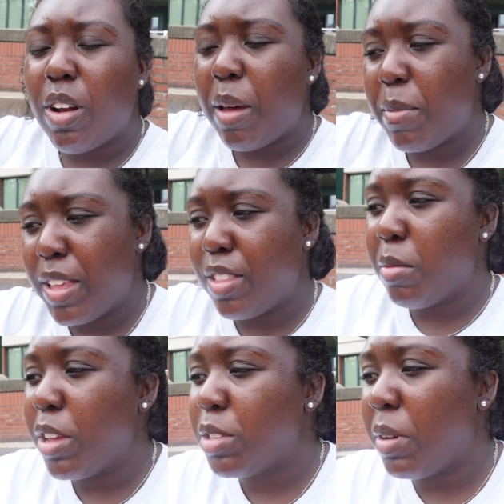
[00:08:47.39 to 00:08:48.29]
I miss the
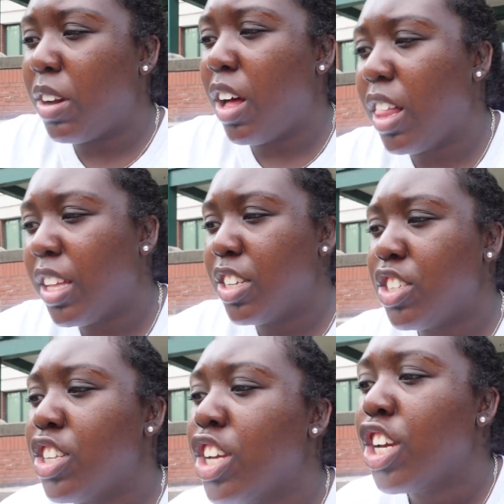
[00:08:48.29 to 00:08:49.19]
most about
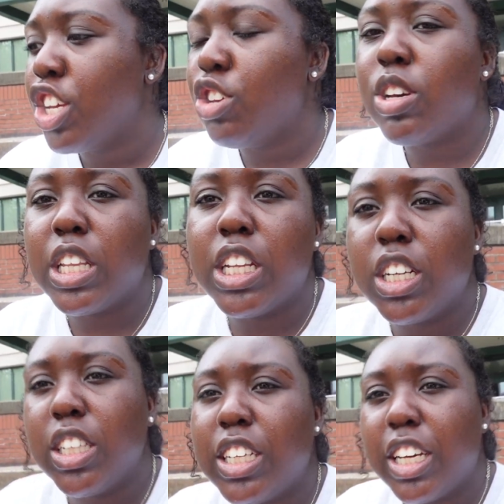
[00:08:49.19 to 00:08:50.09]
college? You could
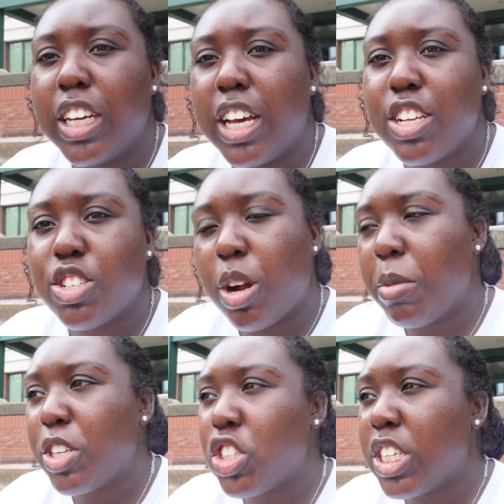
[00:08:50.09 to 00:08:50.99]
literally get a
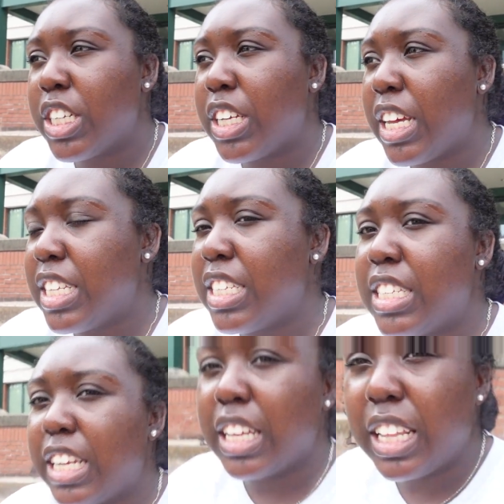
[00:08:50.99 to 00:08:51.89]
Starbucks drink and
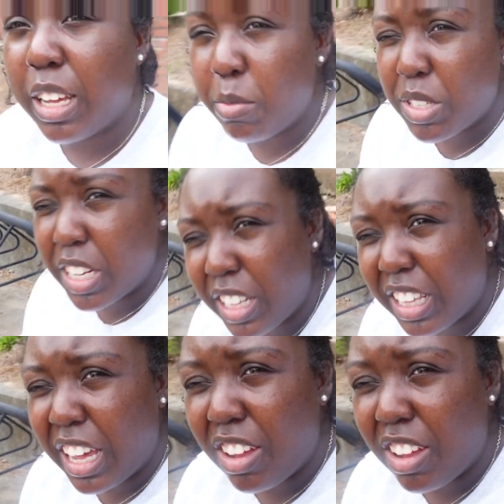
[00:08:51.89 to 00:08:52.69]
sit, like I'm sitting like